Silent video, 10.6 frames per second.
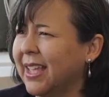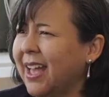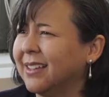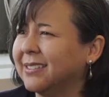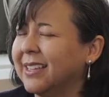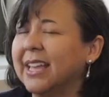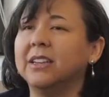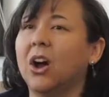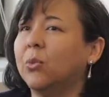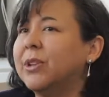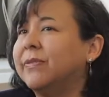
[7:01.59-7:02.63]
Yeah, and
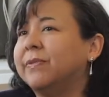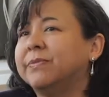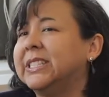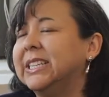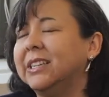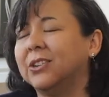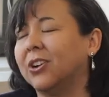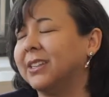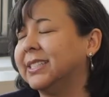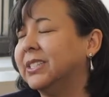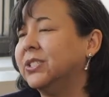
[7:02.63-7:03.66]
we've seen it
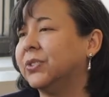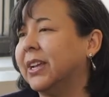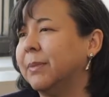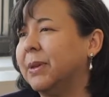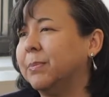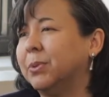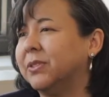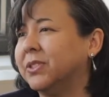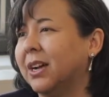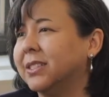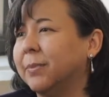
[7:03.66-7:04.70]
across history. People have
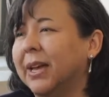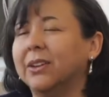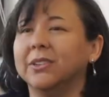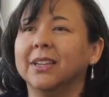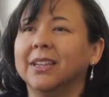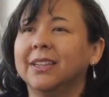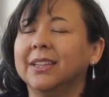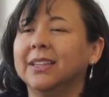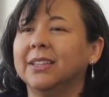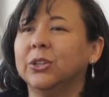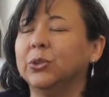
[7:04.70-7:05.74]
talked about
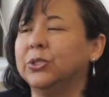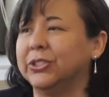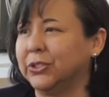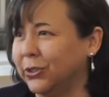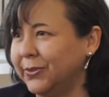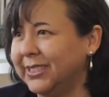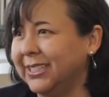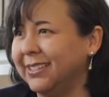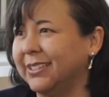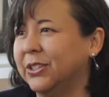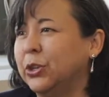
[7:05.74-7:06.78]
who deserves
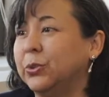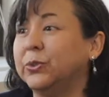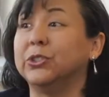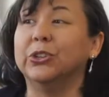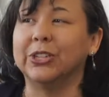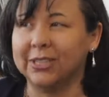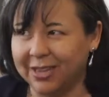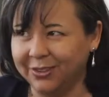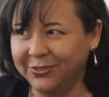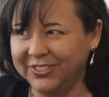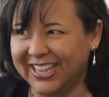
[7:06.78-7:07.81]
it, who's good
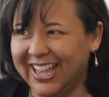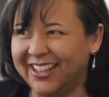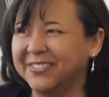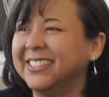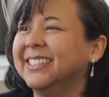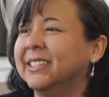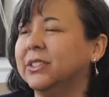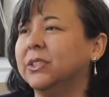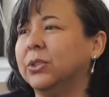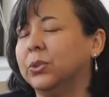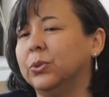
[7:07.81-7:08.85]
enough to have it,
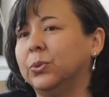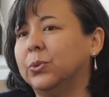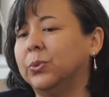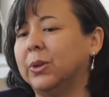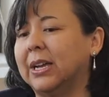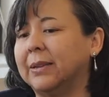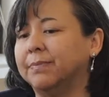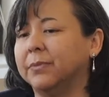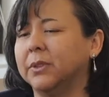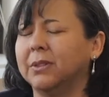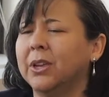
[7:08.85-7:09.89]
who
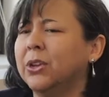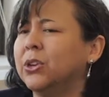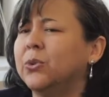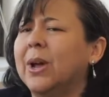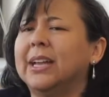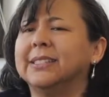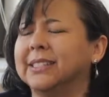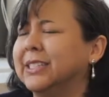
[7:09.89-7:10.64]
has a